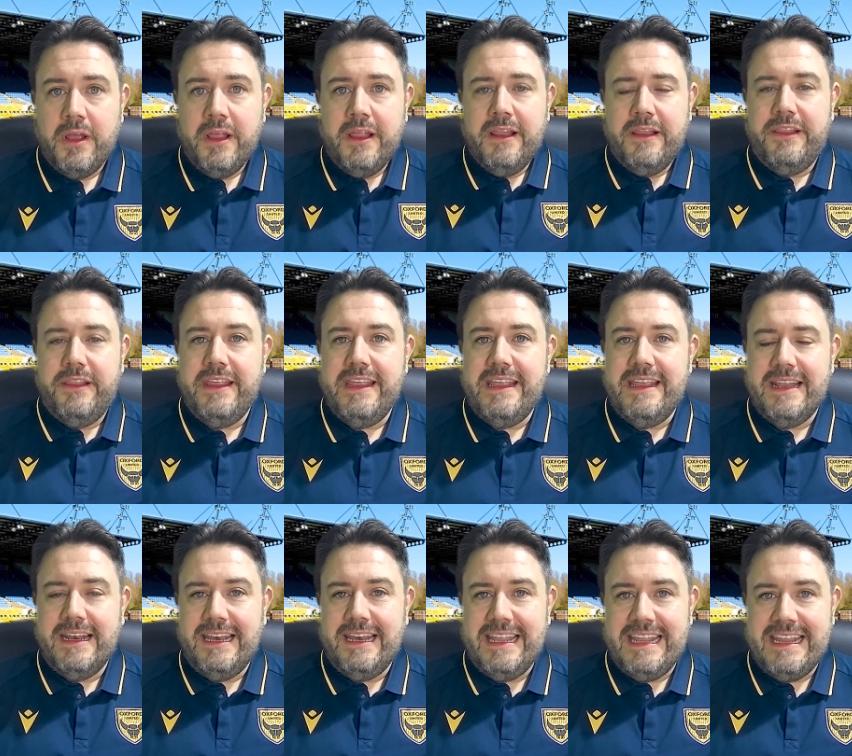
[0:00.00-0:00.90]
the
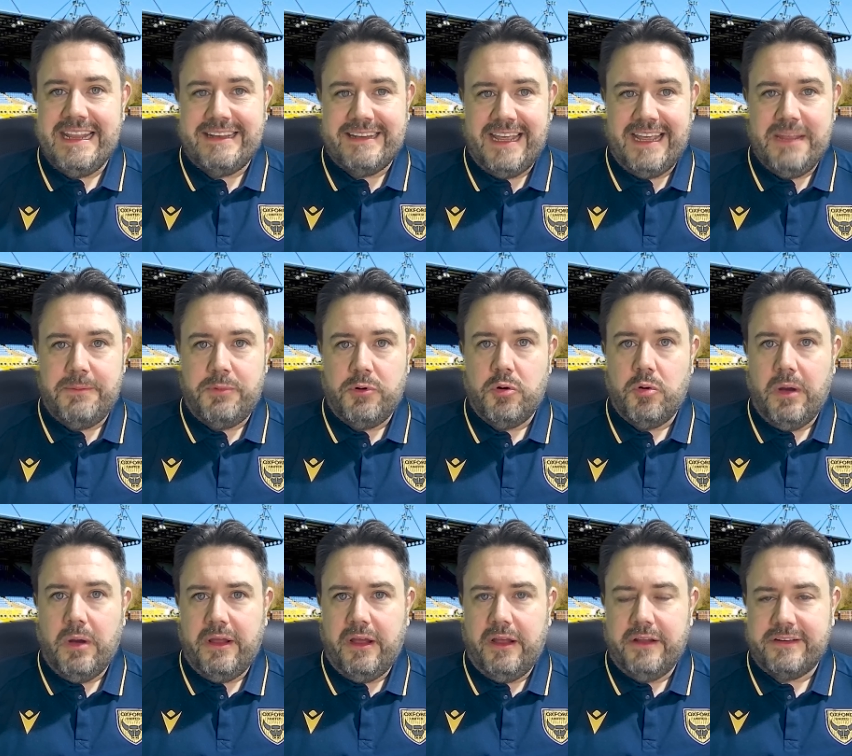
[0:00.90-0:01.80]
league table
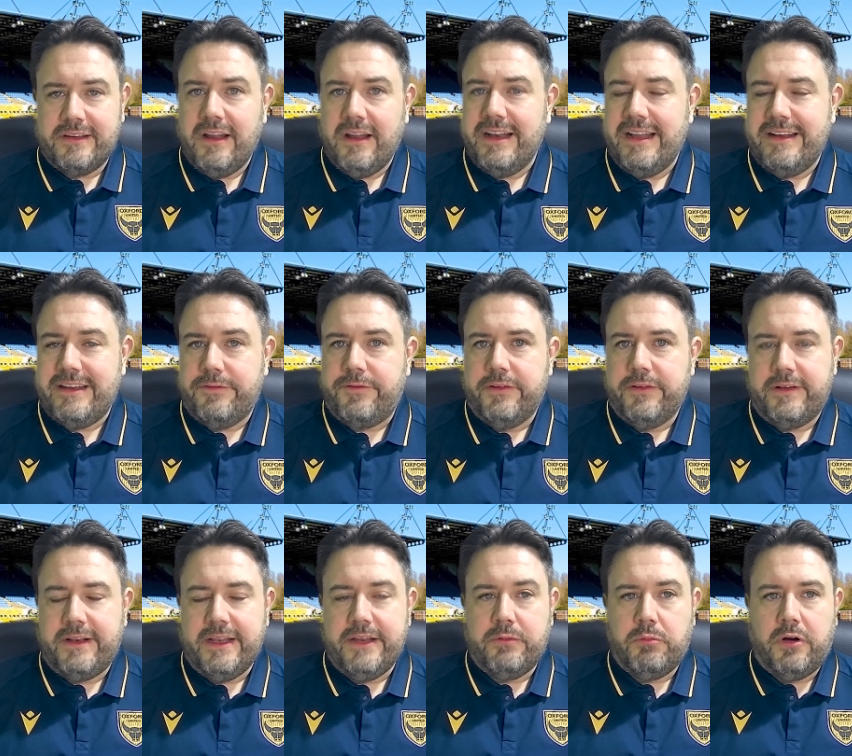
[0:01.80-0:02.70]
slightly
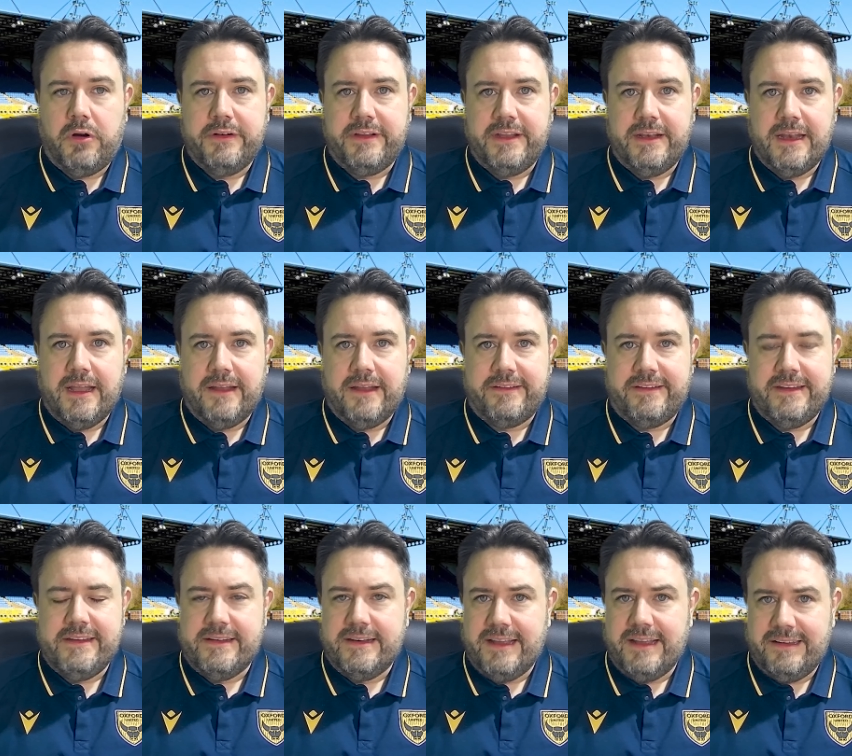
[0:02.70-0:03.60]
differently to what I did last
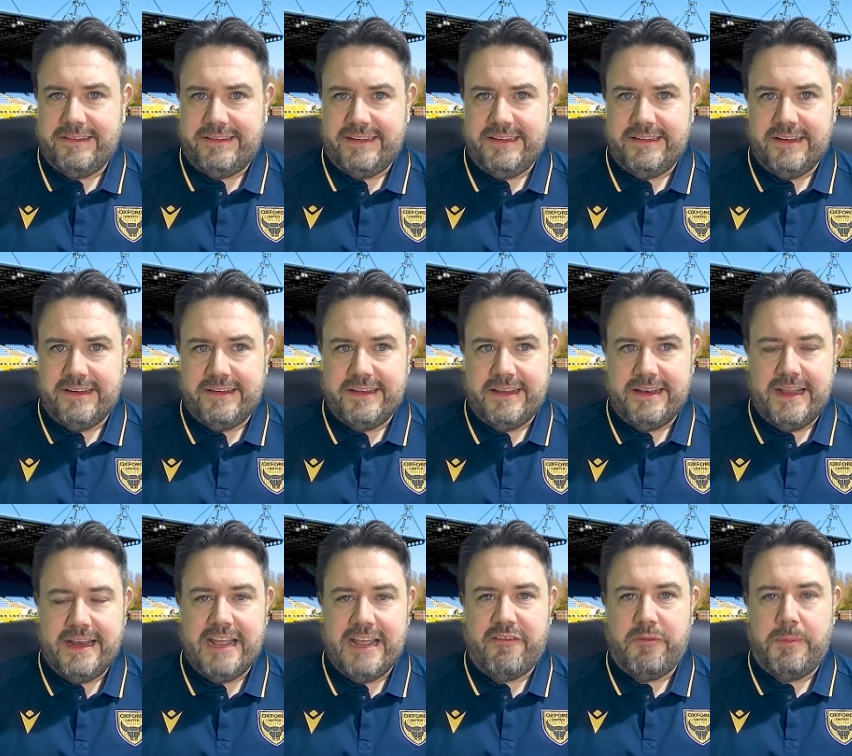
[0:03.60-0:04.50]
season. Last season, I did it
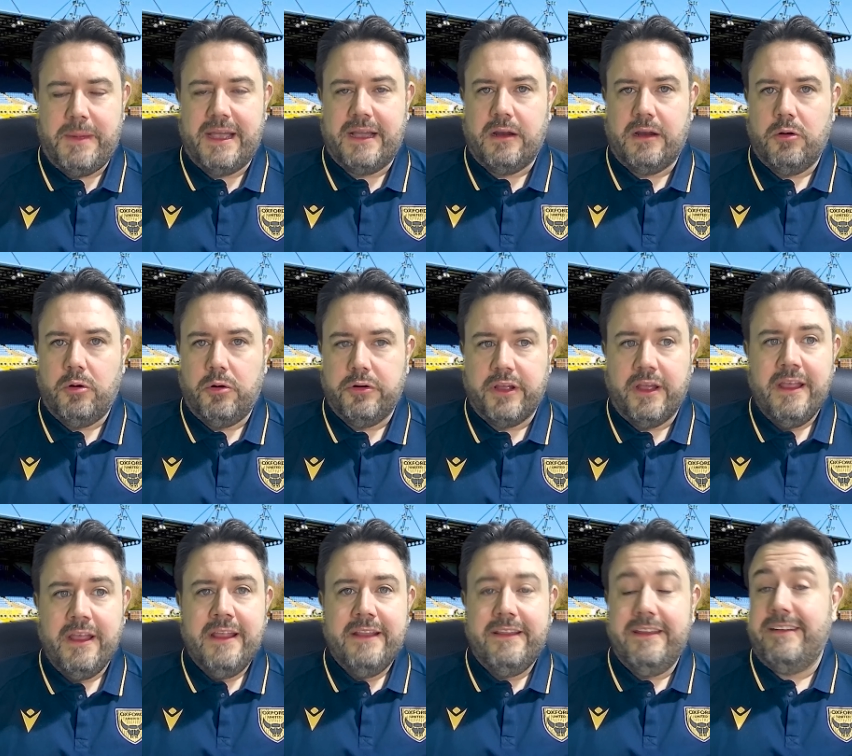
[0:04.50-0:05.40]
in alphabetical order.
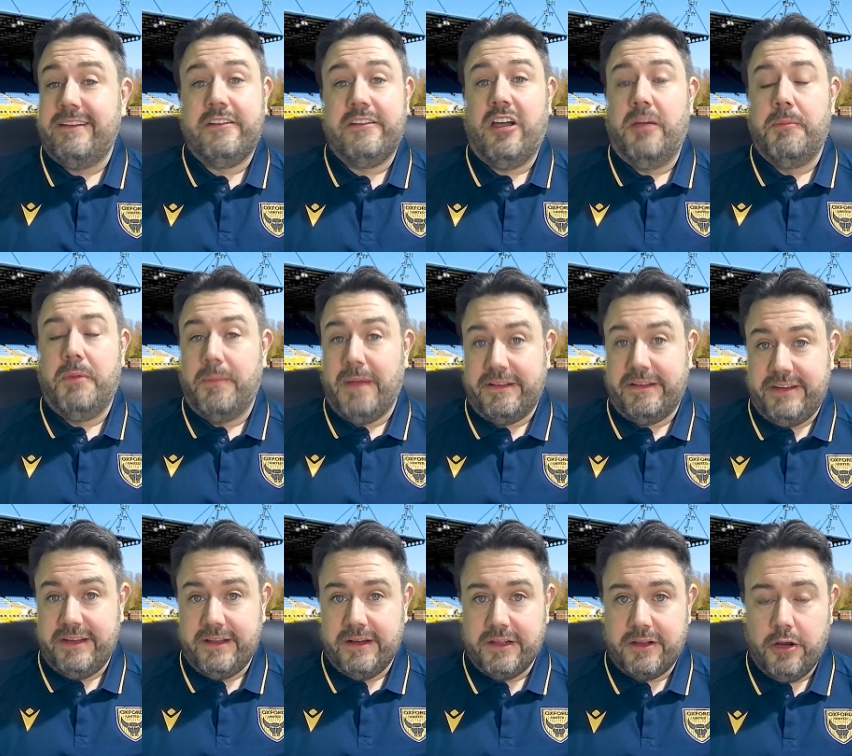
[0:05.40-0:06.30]
This time, I'm
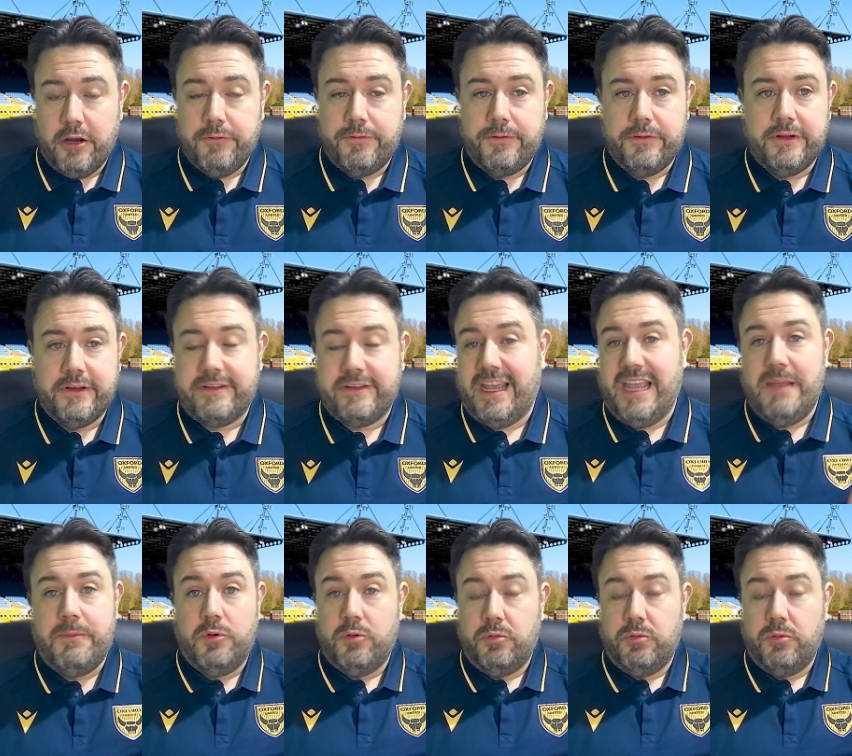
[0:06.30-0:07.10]
actually going to go through the table